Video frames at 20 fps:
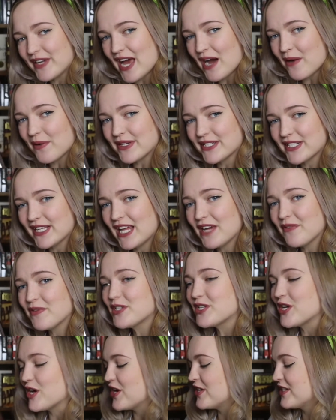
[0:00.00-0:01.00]
now until I
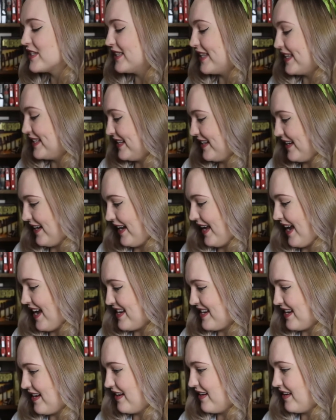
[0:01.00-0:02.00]
return to London
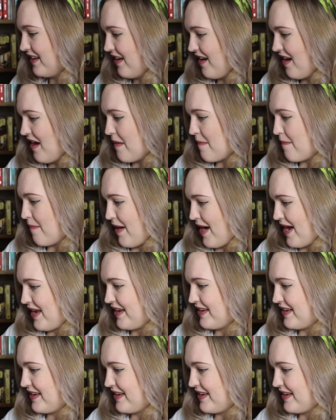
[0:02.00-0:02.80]
again and buy